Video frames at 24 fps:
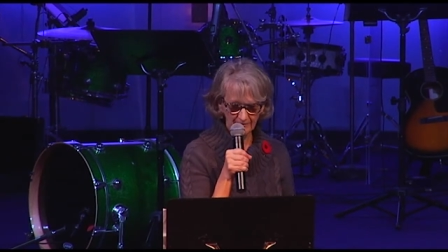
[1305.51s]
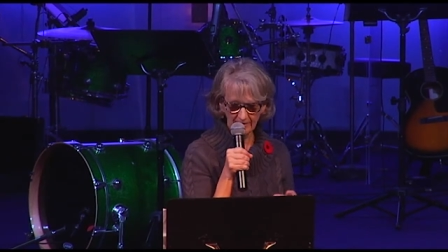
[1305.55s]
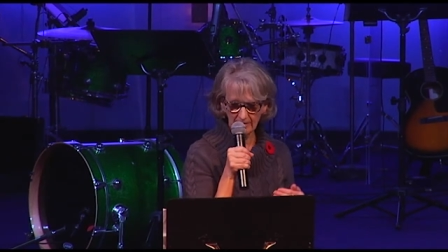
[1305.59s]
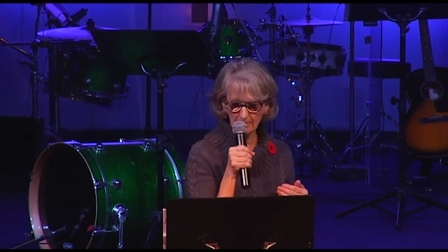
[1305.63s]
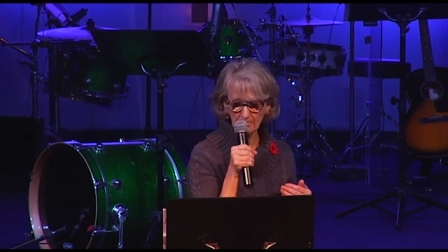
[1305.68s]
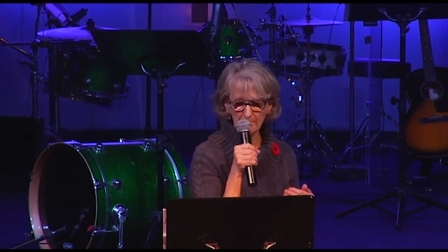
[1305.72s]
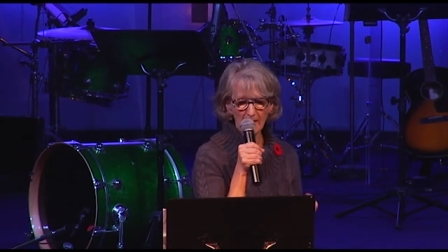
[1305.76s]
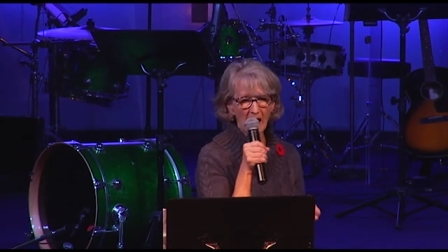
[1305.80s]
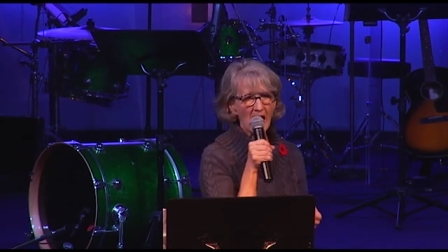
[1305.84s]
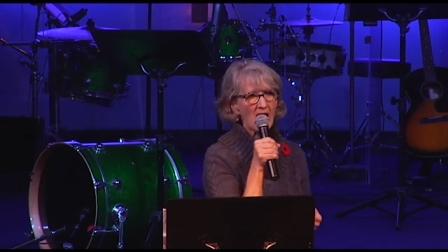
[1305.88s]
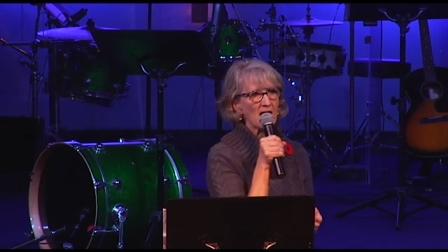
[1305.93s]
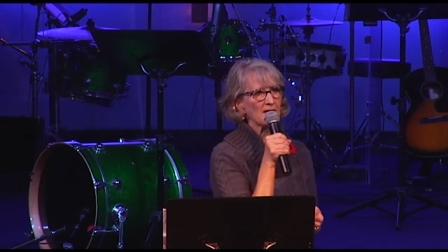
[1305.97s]

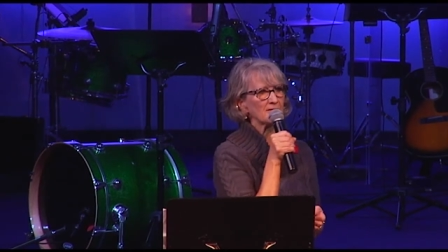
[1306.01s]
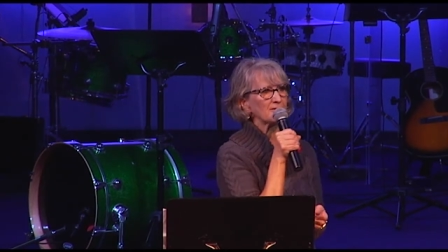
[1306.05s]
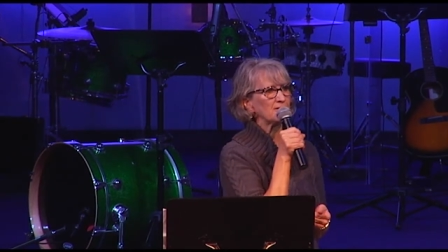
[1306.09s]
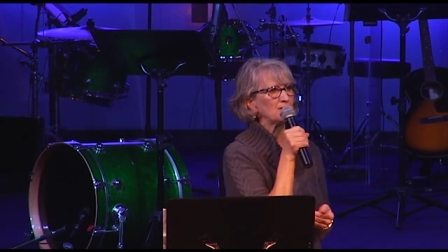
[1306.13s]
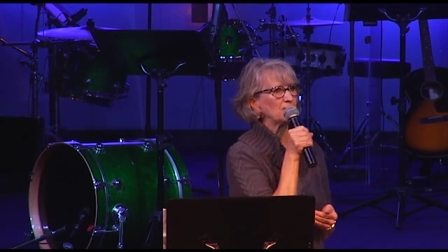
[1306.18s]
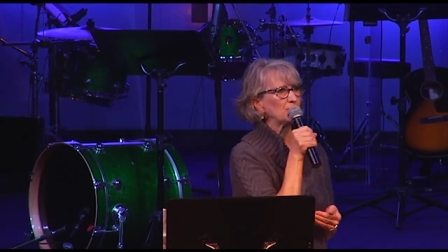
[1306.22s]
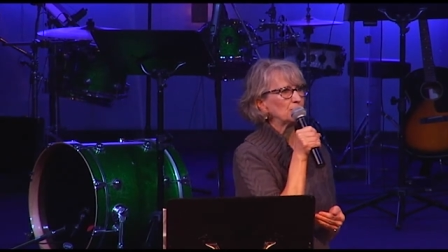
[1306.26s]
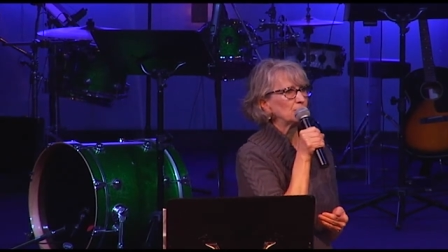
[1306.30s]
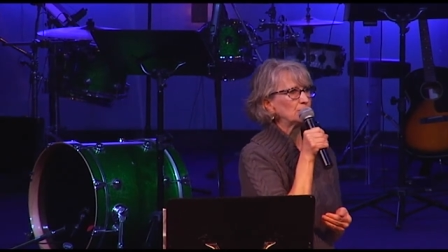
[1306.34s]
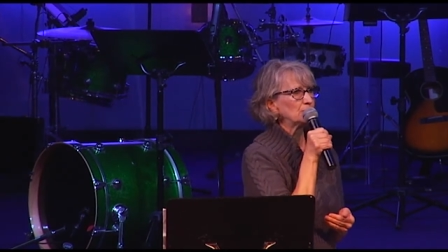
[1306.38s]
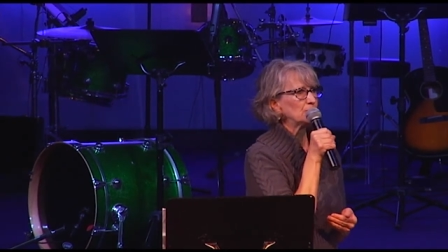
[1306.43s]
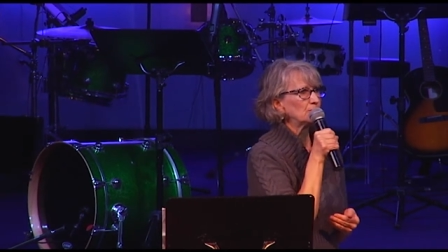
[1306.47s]
in
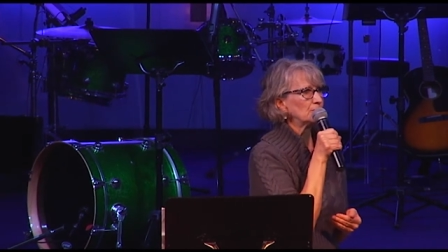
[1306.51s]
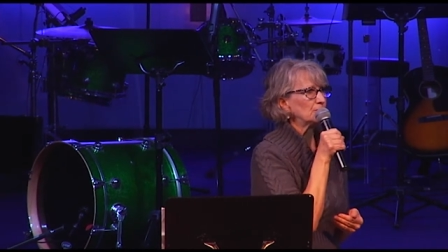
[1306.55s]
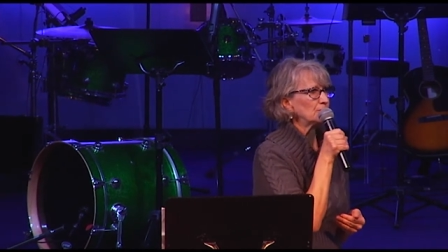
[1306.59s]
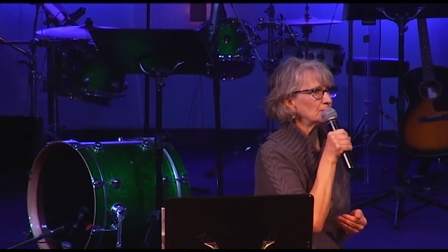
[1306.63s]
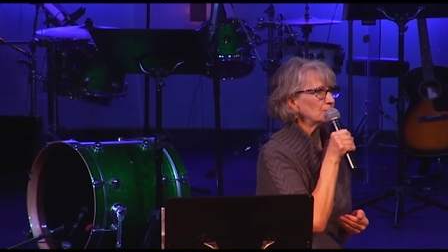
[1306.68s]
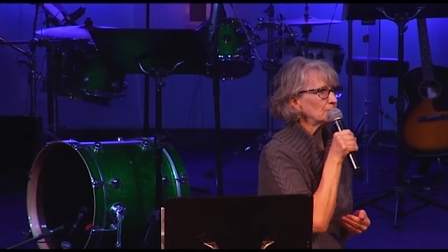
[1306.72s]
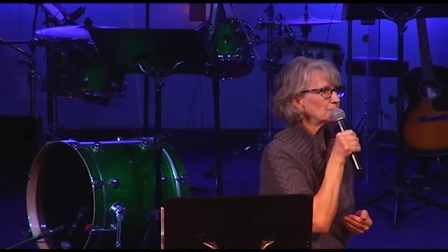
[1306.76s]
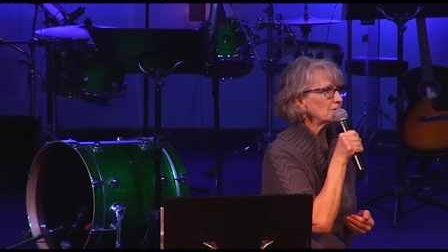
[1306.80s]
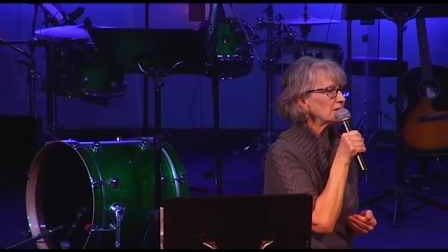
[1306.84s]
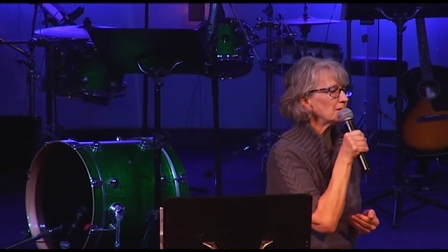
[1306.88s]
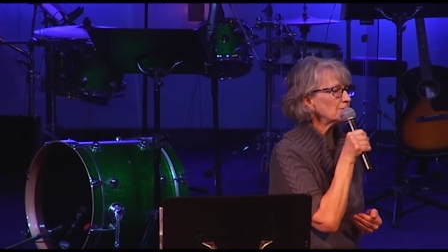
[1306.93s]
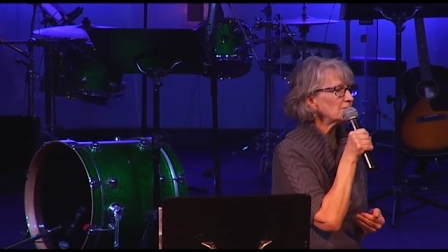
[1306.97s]
Matthew,
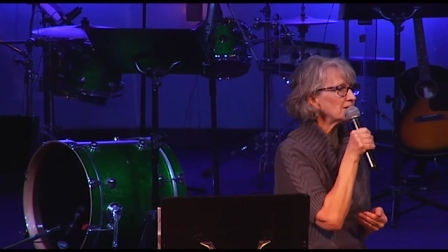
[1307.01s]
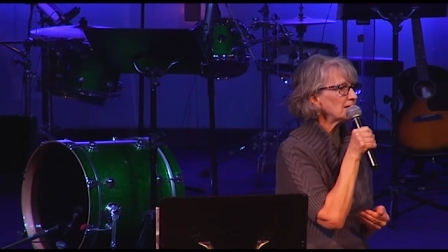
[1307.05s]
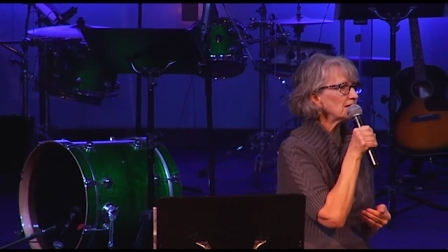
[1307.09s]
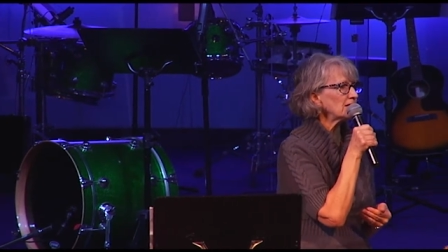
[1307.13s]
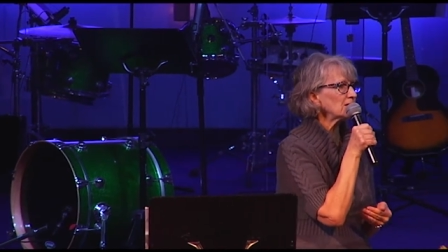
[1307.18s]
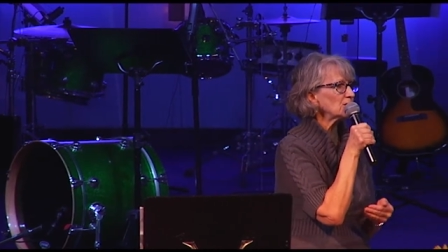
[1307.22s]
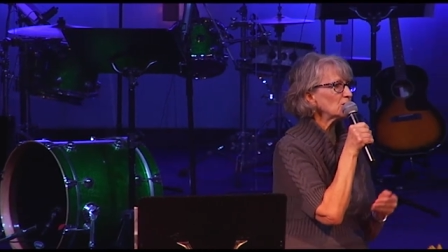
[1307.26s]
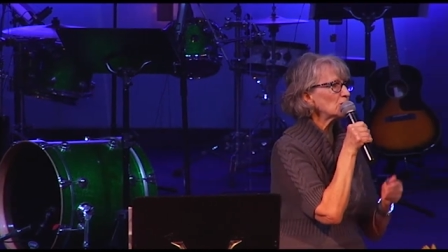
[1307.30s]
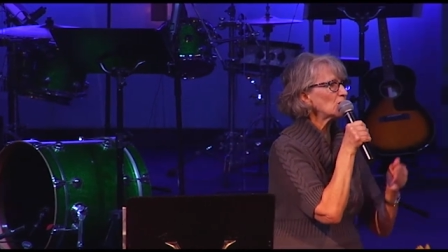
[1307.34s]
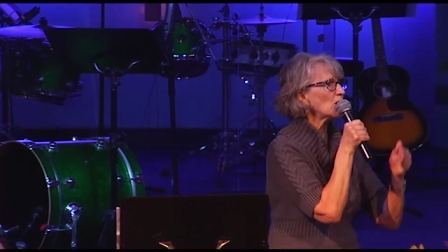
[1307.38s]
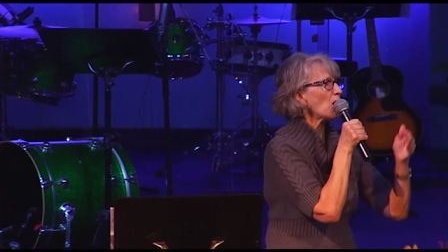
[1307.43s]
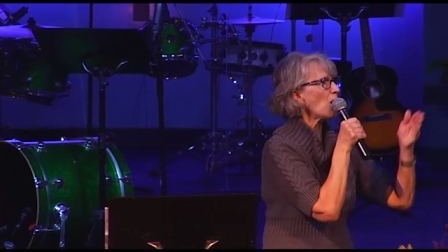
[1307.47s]
we
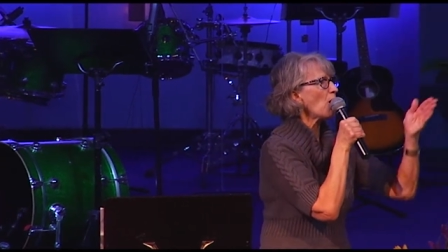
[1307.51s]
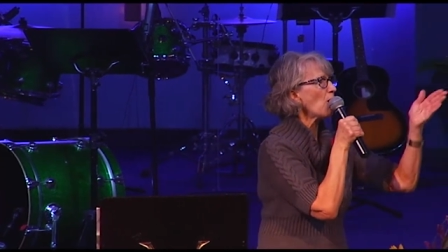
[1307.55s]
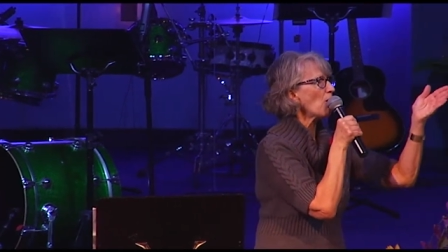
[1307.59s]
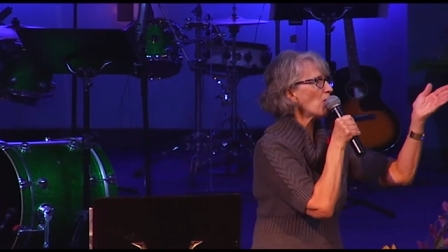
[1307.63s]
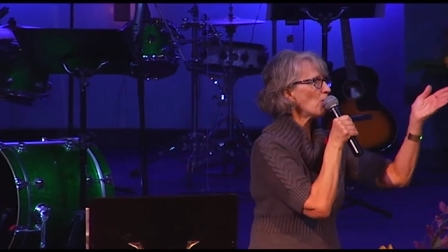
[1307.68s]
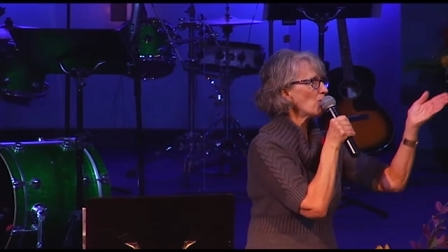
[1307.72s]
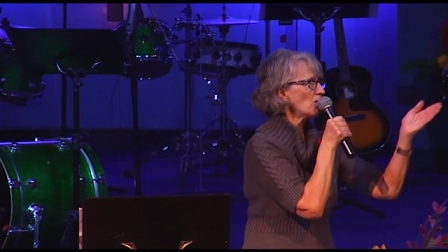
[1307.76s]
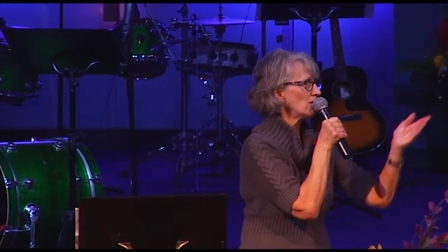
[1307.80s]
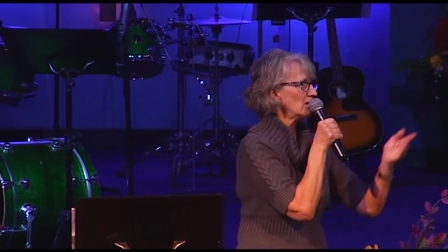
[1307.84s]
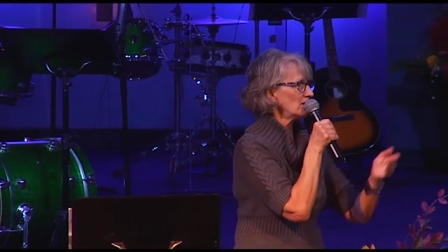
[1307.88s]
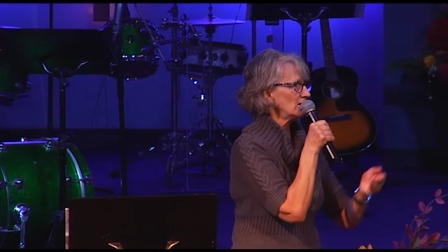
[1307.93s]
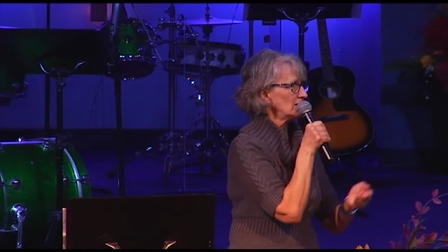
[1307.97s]
read,
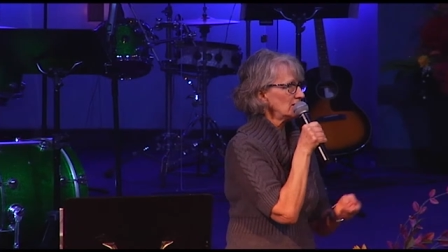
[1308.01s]
go,